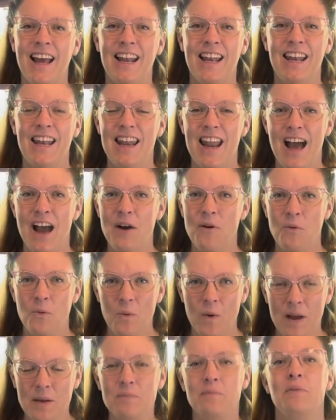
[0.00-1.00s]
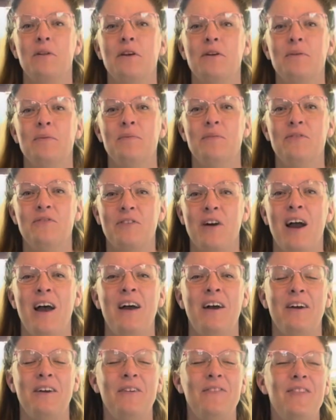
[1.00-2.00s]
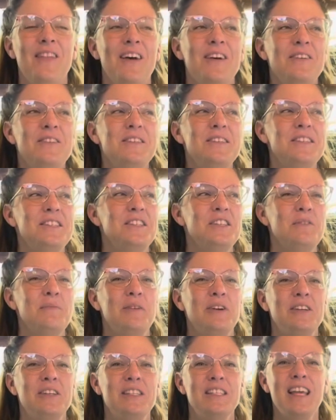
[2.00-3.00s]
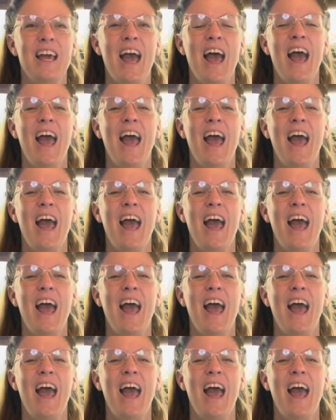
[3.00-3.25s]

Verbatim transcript: Not one bloom from those tubers.